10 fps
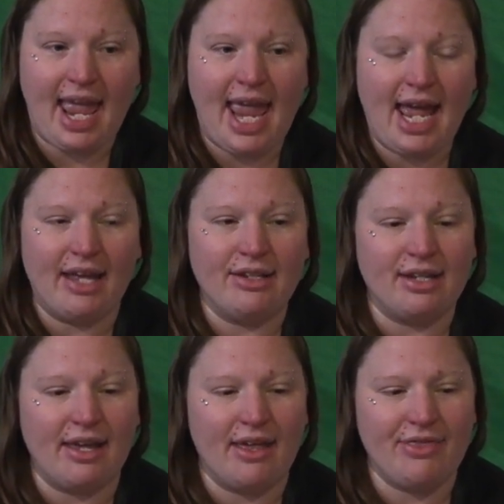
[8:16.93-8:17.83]

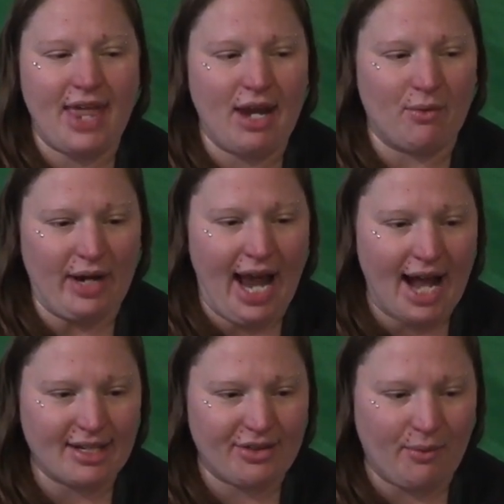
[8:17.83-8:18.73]
and they
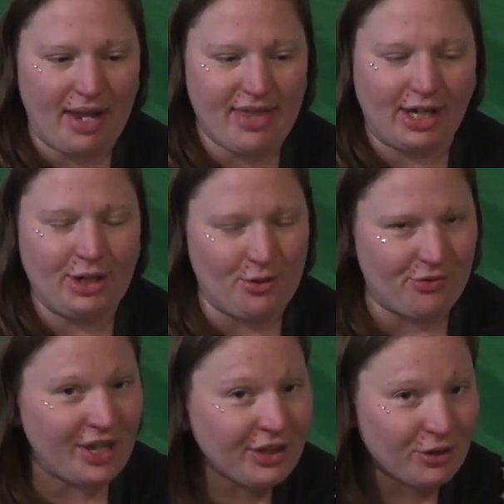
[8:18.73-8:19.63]
react the way that you
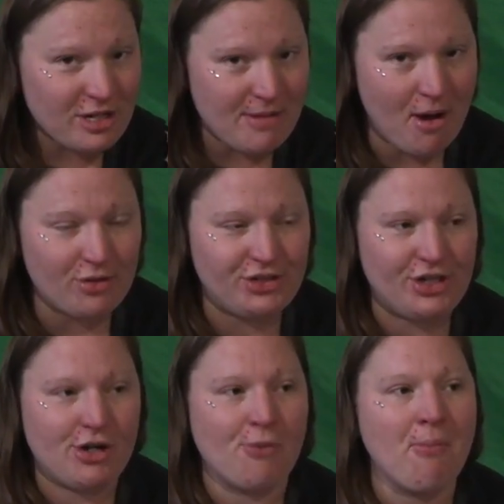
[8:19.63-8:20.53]
don't think they're supposed
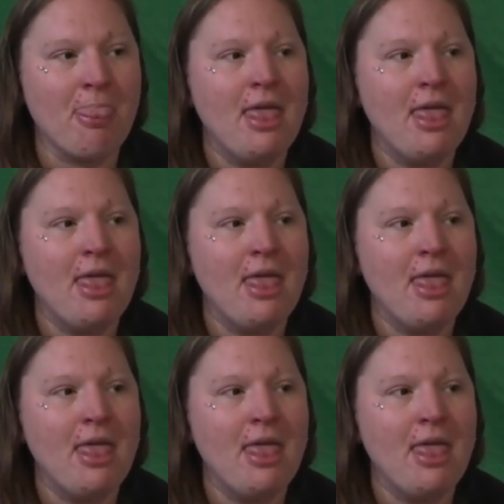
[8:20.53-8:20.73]
to,